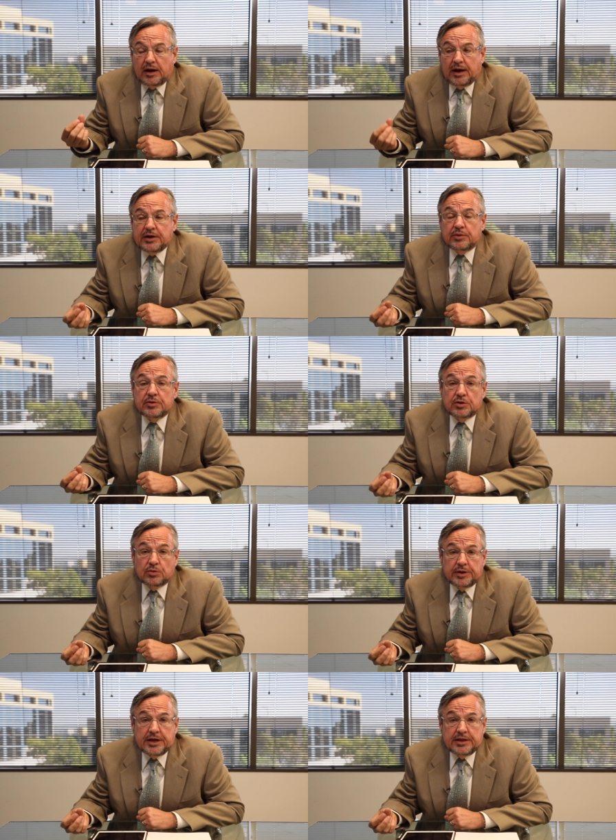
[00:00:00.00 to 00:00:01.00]
I don't
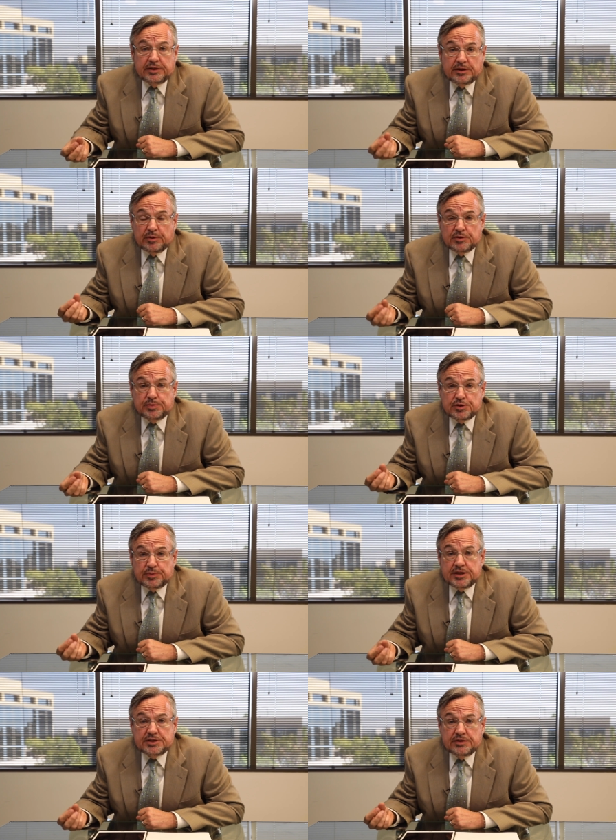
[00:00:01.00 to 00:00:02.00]
agree that the most
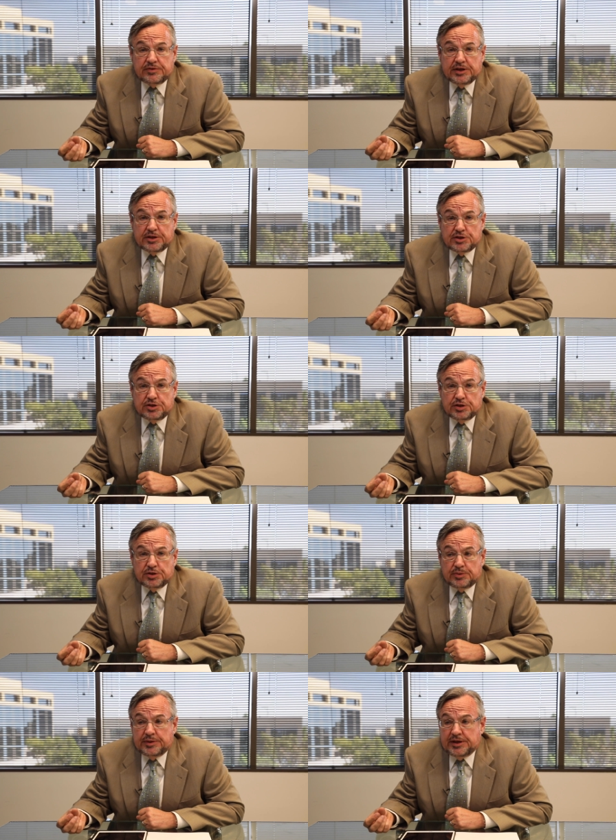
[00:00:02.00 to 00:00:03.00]
persuasive thing to
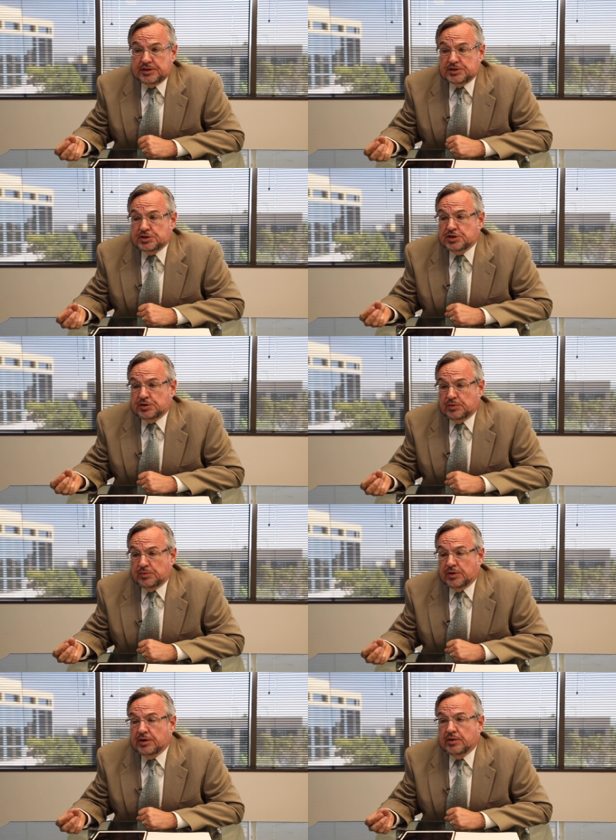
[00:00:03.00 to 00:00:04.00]
do is
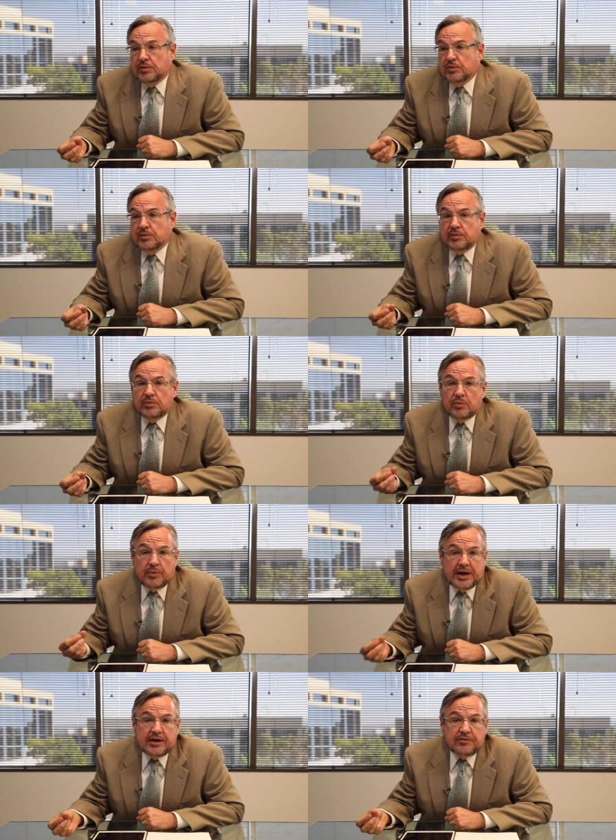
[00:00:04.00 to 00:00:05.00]
to
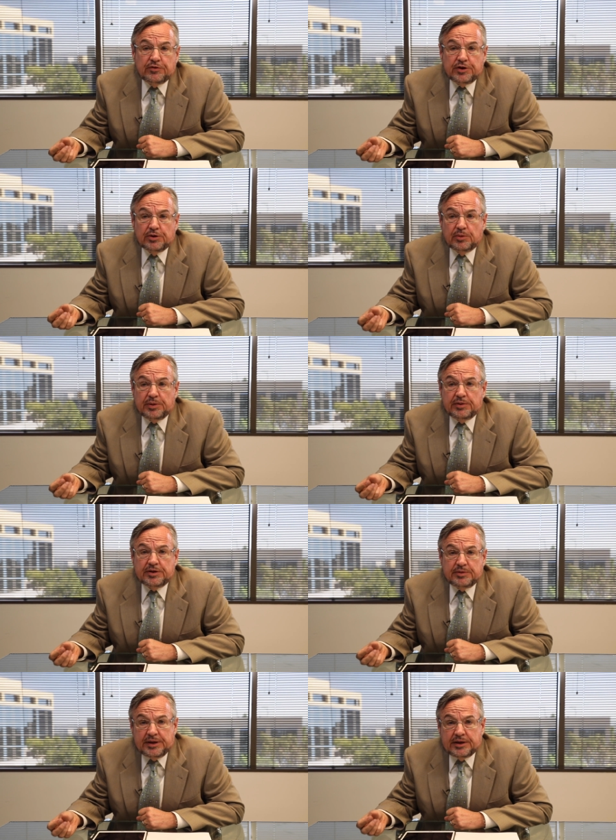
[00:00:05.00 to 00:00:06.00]
wait for your
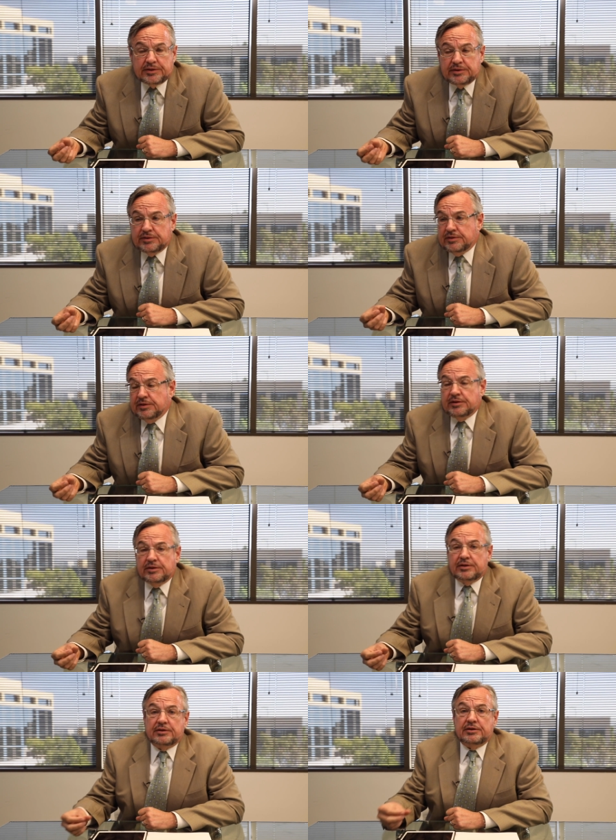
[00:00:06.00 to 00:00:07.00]
opponent to make
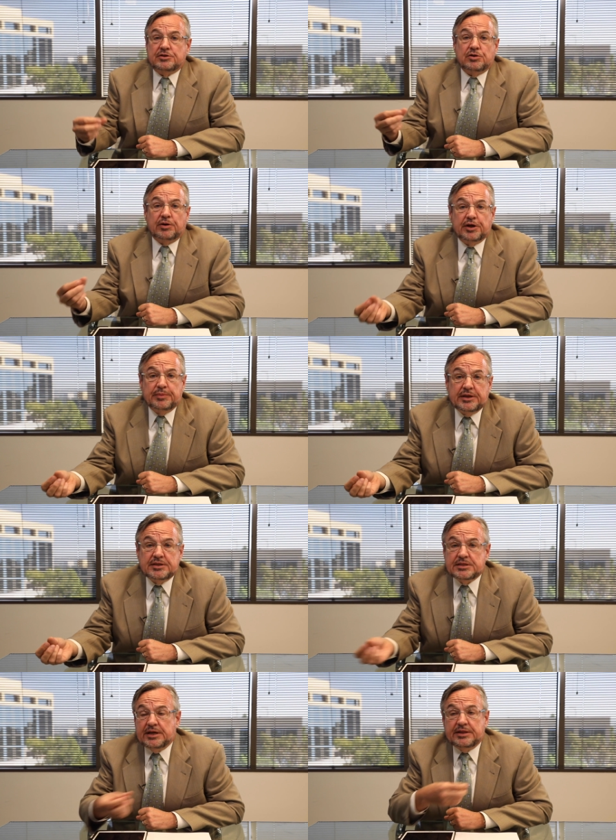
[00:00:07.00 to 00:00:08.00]
its
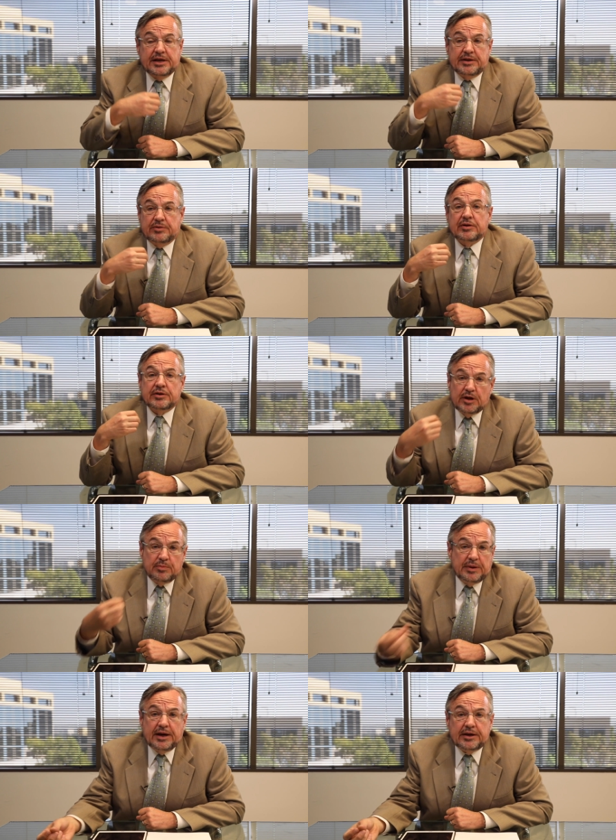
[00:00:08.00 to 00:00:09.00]
arguments and then
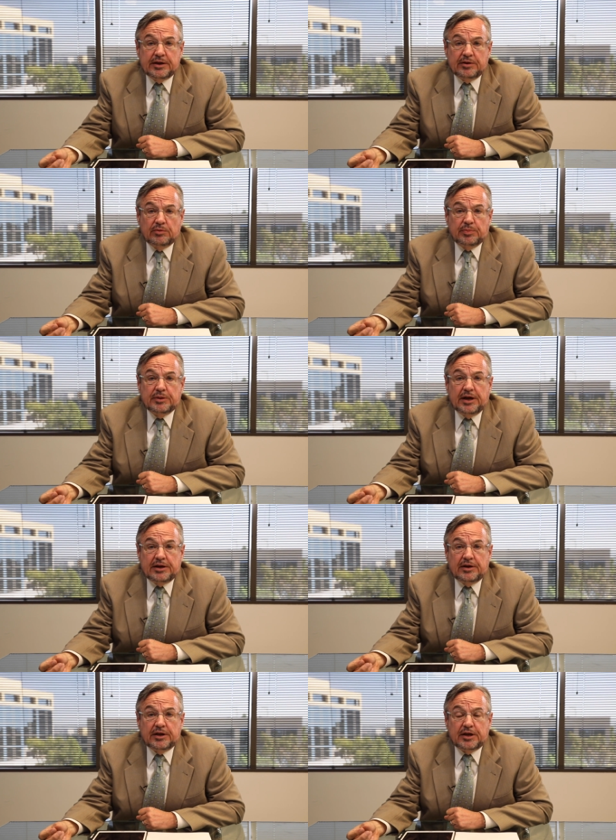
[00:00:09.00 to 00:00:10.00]
come back in a
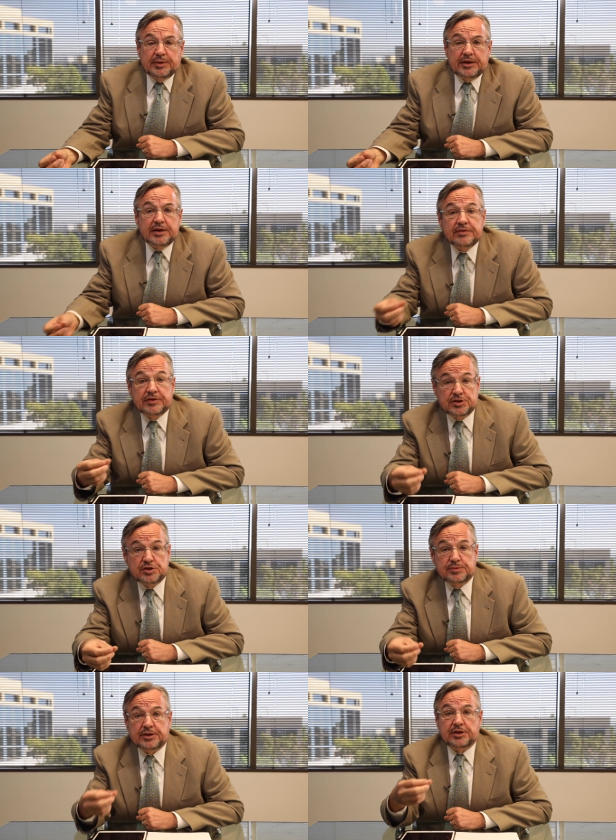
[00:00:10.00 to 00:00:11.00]
reply document, even
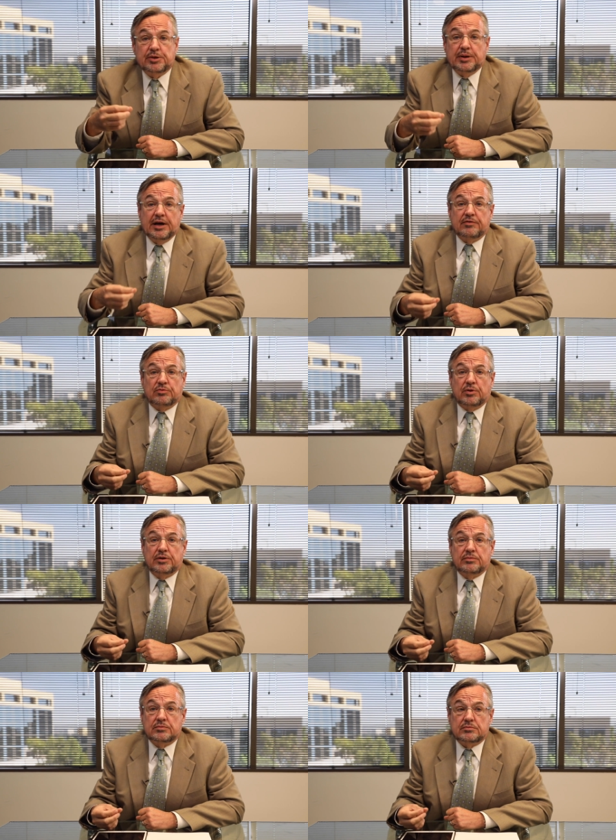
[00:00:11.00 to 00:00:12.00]
assuming that you have one.